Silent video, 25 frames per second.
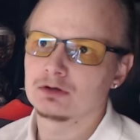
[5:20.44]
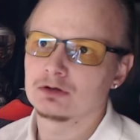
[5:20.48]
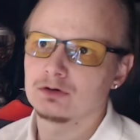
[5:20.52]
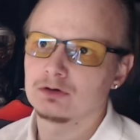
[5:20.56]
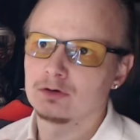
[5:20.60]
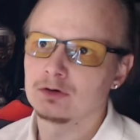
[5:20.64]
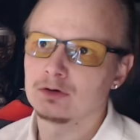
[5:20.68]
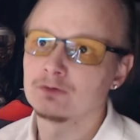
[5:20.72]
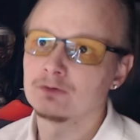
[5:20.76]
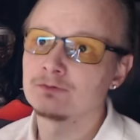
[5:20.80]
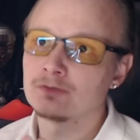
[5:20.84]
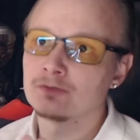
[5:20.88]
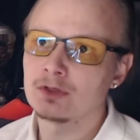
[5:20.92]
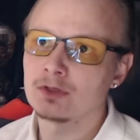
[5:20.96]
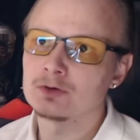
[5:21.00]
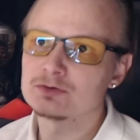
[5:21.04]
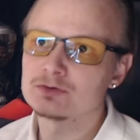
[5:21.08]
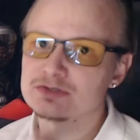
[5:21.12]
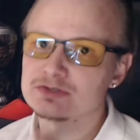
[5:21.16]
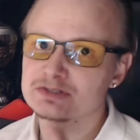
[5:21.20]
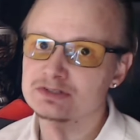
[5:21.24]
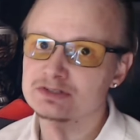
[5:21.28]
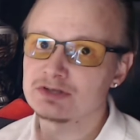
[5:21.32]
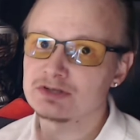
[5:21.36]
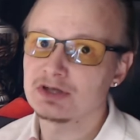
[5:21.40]
of those
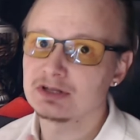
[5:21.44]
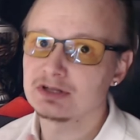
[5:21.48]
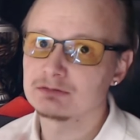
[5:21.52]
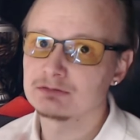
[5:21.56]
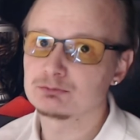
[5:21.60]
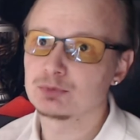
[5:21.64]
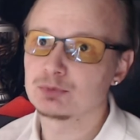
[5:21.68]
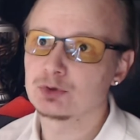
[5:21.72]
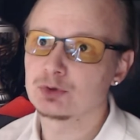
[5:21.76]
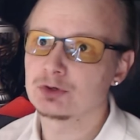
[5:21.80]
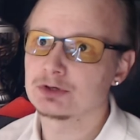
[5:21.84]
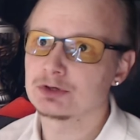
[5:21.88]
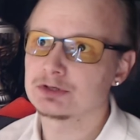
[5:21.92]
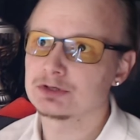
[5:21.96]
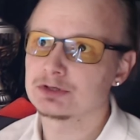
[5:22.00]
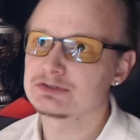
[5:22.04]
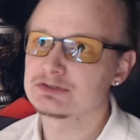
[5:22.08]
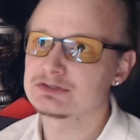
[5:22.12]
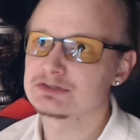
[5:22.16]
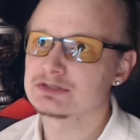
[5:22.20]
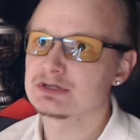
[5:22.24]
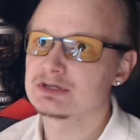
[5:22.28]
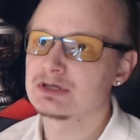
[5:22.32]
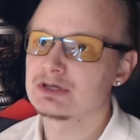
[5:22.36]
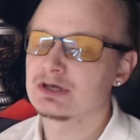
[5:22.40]
10
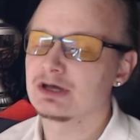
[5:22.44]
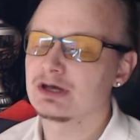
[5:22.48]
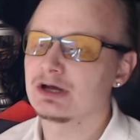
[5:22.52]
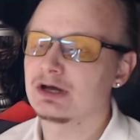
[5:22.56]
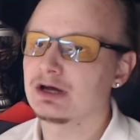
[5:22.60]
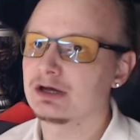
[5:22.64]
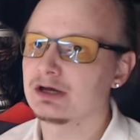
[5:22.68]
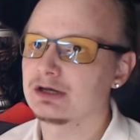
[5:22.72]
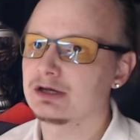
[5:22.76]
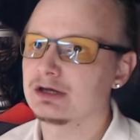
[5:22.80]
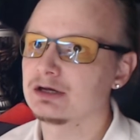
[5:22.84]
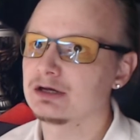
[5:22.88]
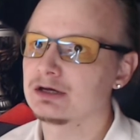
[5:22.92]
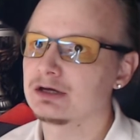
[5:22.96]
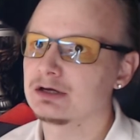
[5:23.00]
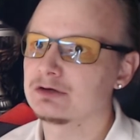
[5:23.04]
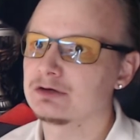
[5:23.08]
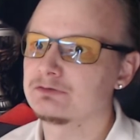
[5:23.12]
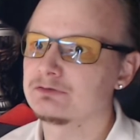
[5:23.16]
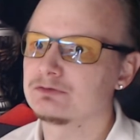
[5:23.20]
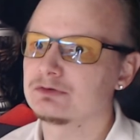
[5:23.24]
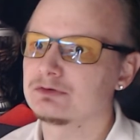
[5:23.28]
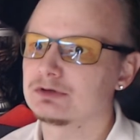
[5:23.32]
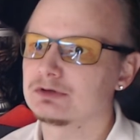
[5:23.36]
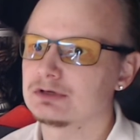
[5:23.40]
points I
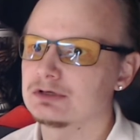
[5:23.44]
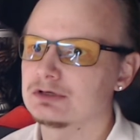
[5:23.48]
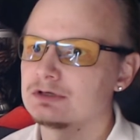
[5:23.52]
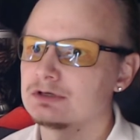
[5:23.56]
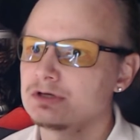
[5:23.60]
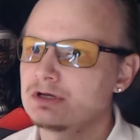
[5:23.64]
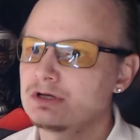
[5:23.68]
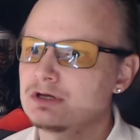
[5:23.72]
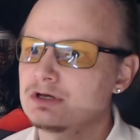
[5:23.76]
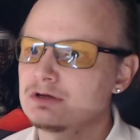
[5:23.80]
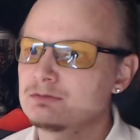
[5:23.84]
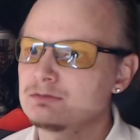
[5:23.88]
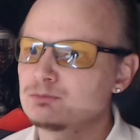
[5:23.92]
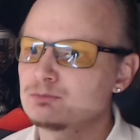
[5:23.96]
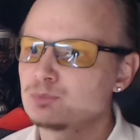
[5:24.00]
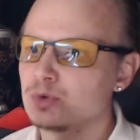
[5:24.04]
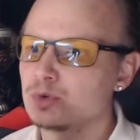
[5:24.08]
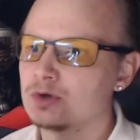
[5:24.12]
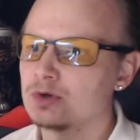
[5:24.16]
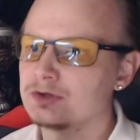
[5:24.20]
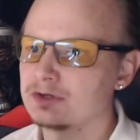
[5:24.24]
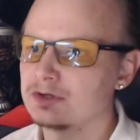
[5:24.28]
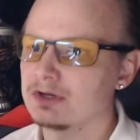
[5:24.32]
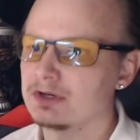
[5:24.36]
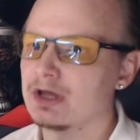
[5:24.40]
have
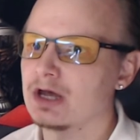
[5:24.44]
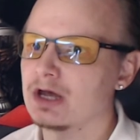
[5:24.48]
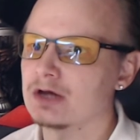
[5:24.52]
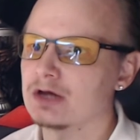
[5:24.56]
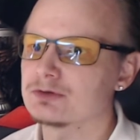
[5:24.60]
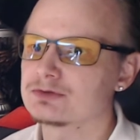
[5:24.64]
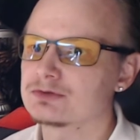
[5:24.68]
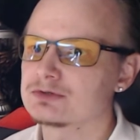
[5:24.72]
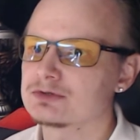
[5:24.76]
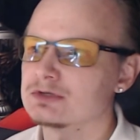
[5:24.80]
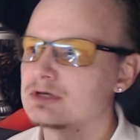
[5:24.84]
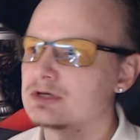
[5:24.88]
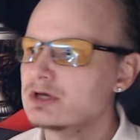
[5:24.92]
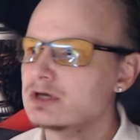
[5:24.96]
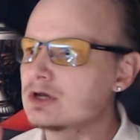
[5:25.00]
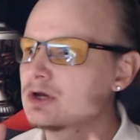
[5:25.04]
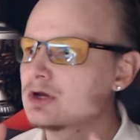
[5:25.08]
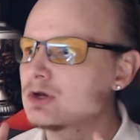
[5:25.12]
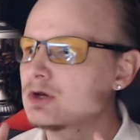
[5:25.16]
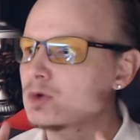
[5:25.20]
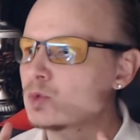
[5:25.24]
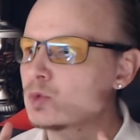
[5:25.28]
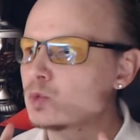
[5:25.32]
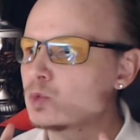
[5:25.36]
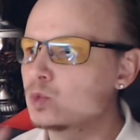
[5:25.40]
pointed out,
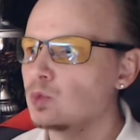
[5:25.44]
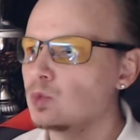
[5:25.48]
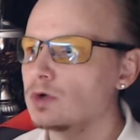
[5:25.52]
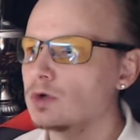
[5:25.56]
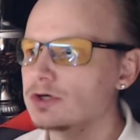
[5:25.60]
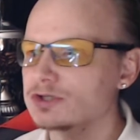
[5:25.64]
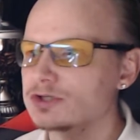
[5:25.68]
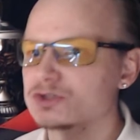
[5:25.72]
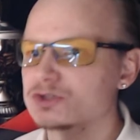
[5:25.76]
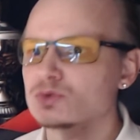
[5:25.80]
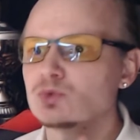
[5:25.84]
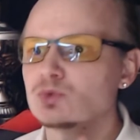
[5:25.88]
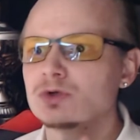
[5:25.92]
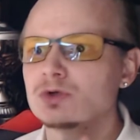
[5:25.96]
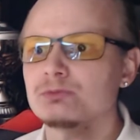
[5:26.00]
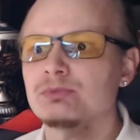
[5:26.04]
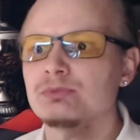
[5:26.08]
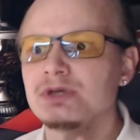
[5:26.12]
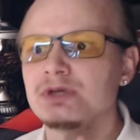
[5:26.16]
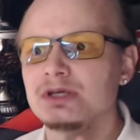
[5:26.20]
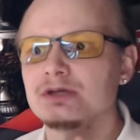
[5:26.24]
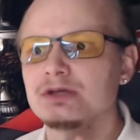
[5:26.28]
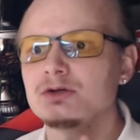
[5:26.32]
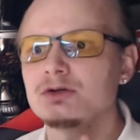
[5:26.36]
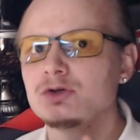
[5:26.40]
which would
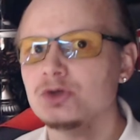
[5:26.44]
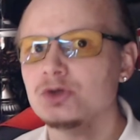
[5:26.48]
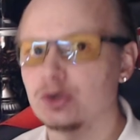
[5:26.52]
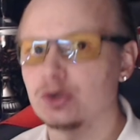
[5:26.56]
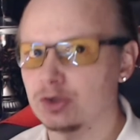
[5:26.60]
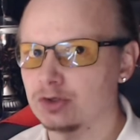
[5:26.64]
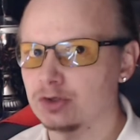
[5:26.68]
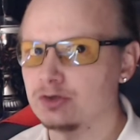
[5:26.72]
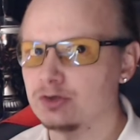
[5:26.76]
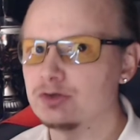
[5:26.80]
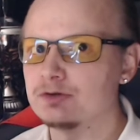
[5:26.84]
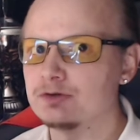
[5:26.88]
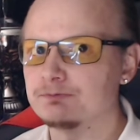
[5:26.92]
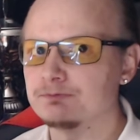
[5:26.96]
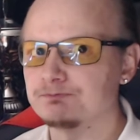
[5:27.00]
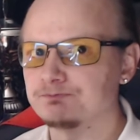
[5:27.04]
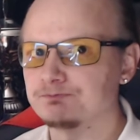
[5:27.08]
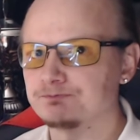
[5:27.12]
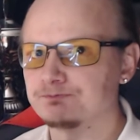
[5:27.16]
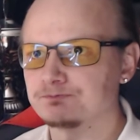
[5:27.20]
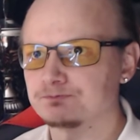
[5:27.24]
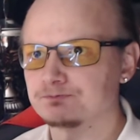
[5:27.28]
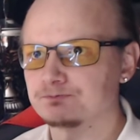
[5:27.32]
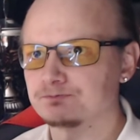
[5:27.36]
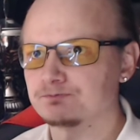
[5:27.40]
be good,
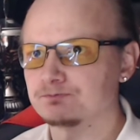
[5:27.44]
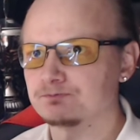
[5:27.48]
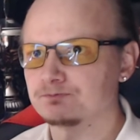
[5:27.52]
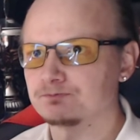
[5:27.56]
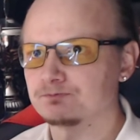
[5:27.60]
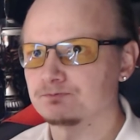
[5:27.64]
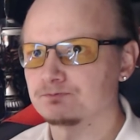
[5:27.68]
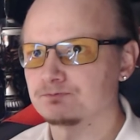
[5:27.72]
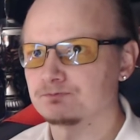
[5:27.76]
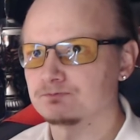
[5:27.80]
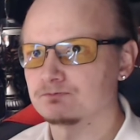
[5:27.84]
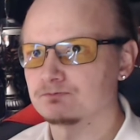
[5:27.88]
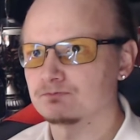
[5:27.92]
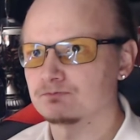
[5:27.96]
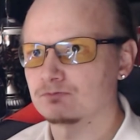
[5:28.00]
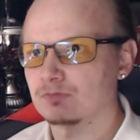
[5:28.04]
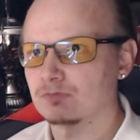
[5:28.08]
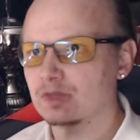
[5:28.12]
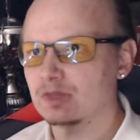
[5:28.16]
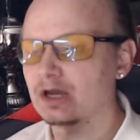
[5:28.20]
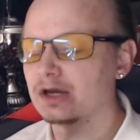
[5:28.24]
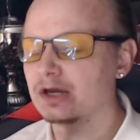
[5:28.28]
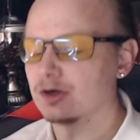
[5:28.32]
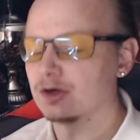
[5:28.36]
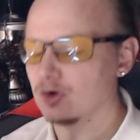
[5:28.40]

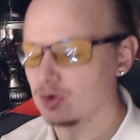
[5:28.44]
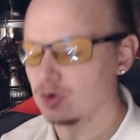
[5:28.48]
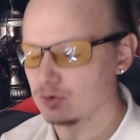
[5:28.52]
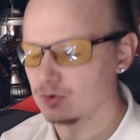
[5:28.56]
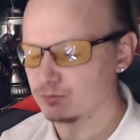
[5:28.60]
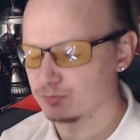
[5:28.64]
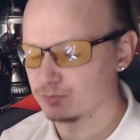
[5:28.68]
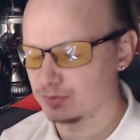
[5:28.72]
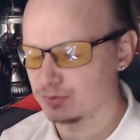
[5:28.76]
I hope,